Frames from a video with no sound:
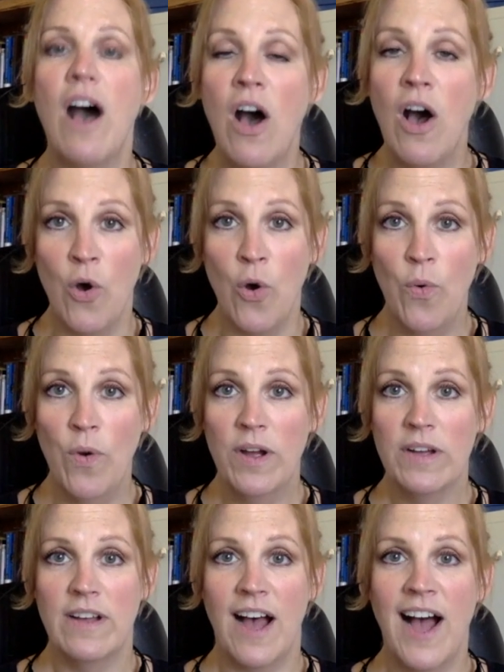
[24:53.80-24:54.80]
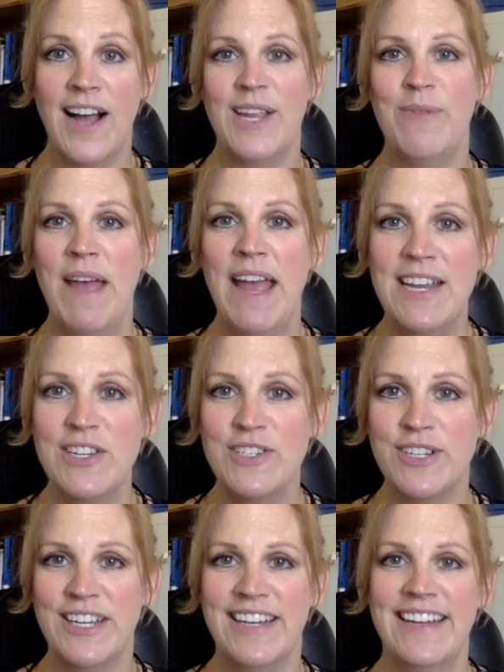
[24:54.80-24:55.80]
O,
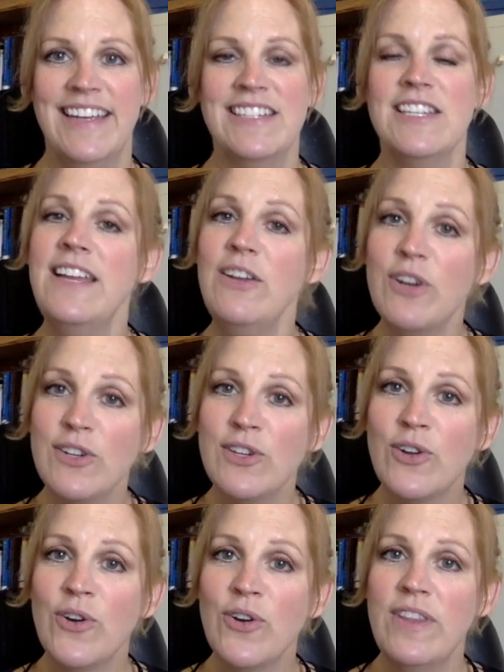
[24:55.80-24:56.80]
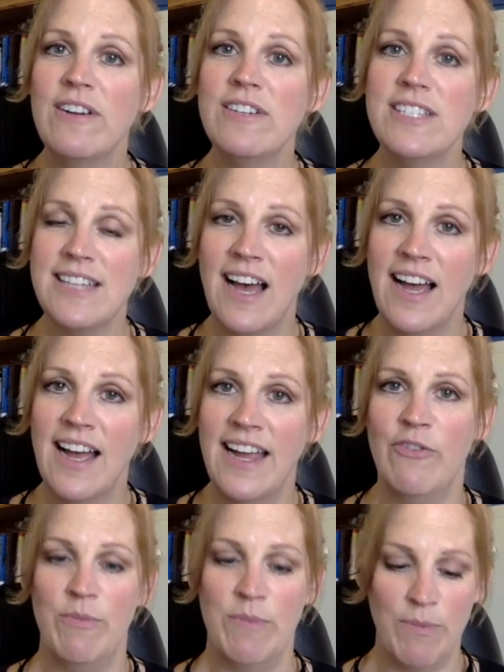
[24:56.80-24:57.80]
occupation, so that you can learn their
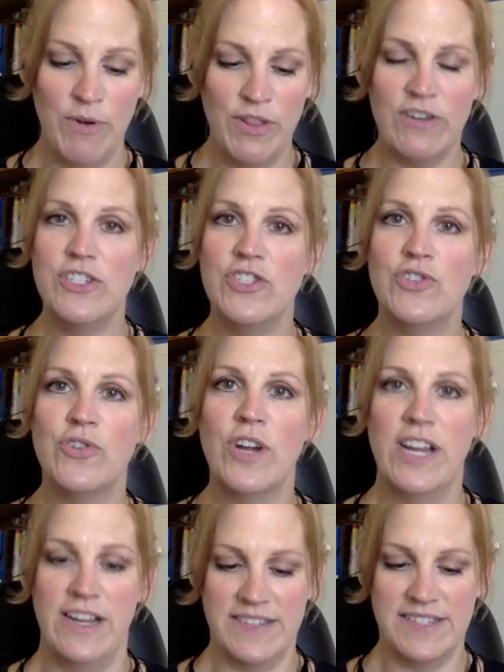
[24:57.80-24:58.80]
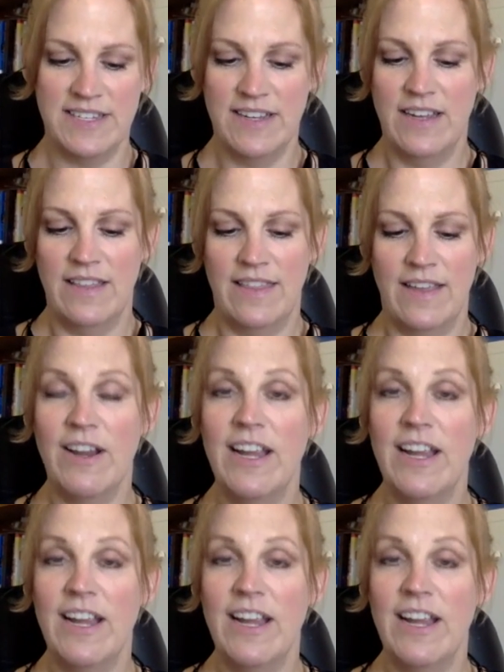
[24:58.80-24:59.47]
sign. Remember their strengths, their